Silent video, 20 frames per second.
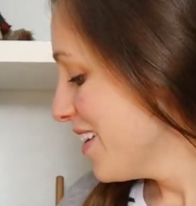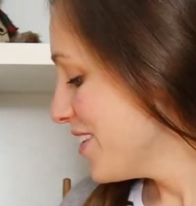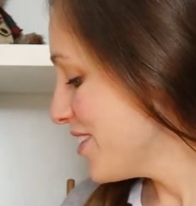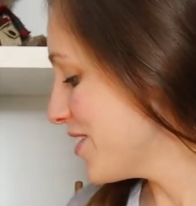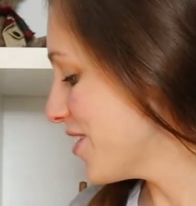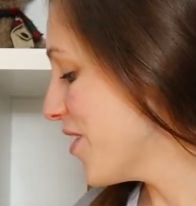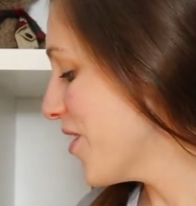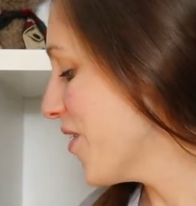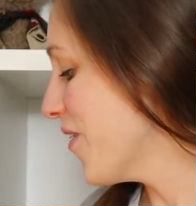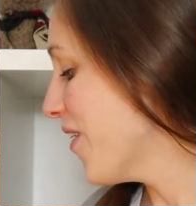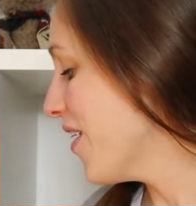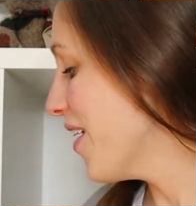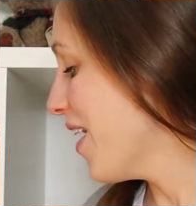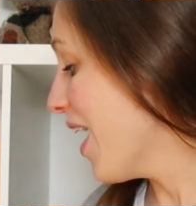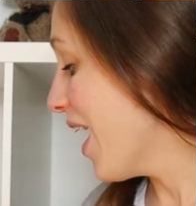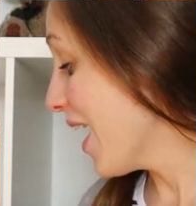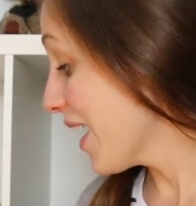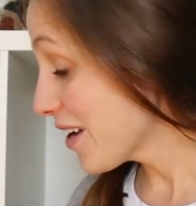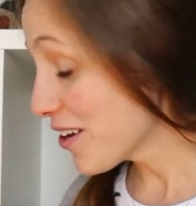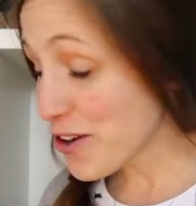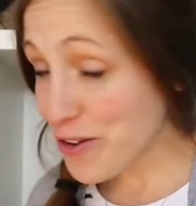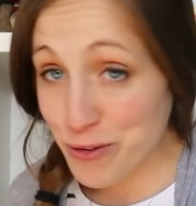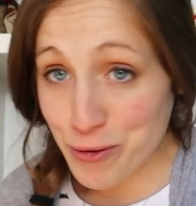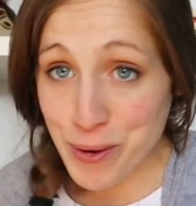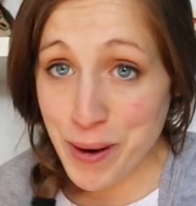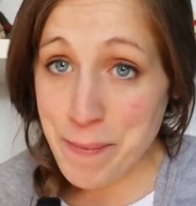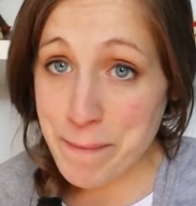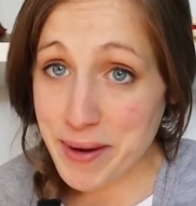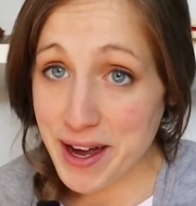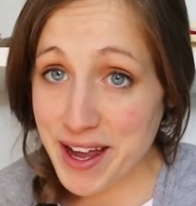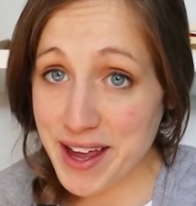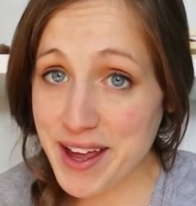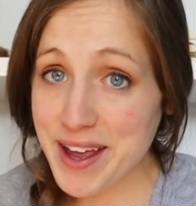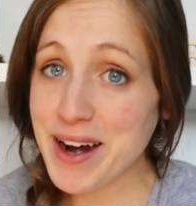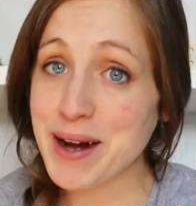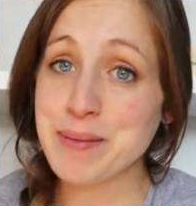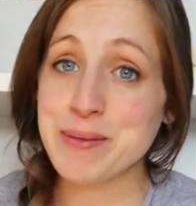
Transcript: So I get overwhelmed by it.